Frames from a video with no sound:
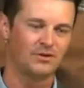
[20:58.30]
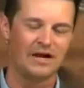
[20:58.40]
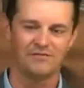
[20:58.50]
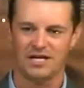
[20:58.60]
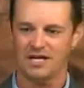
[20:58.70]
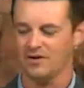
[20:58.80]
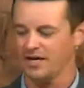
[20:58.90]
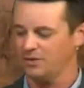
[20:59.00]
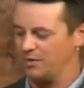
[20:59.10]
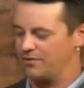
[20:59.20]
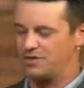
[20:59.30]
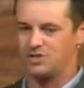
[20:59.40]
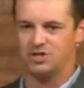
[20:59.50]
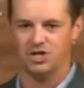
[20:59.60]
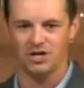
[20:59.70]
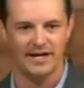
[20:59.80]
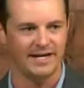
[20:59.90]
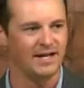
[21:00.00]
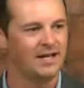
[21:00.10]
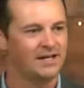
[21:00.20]
You have a hearing where there's a
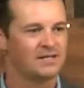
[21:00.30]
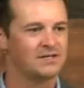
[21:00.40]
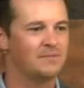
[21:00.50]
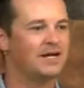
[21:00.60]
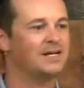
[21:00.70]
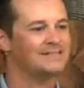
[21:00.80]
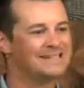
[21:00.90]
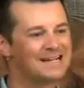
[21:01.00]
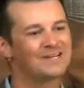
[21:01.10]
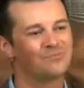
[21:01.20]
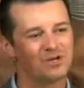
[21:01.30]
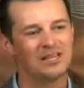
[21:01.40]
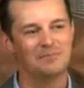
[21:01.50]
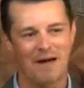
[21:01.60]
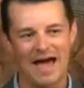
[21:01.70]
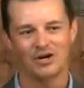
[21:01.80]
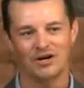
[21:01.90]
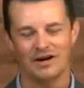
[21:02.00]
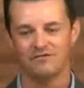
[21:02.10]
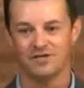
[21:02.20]
jury does it mean it doesn't really
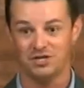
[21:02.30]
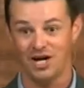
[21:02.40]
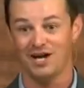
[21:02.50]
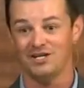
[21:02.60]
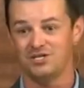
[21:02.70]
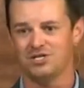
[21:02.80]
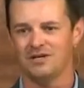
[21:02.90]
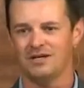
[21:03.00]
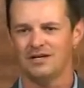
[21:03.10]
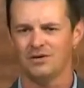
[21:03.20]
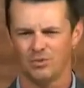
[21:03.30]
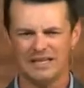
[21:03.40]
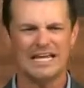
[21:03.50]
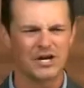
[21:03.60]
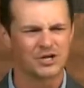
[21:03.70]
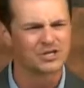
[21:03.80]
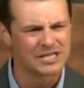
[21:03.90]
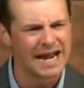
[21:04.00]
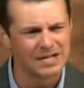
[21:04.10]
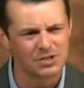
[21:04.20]
matter if the judge really
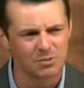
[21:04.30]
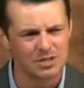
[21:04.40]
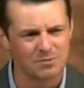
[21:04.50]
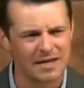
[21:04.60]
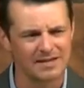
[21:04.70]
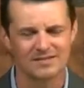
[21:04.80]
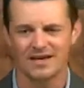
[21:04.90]
understands what's being